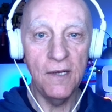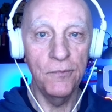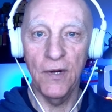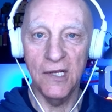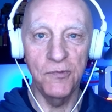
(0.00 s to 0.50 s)

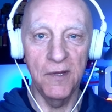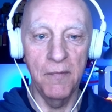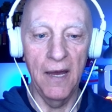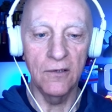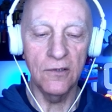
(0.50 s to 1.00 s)
impressed with
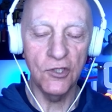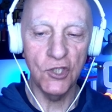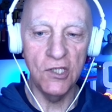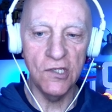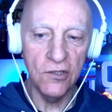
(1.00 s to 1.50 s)
Mel.
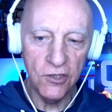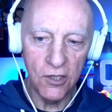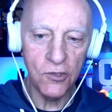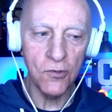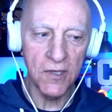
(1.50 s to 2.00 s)
She's an
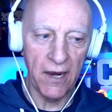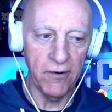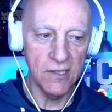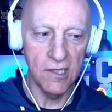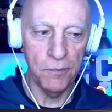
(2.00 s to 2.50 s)
unusual character to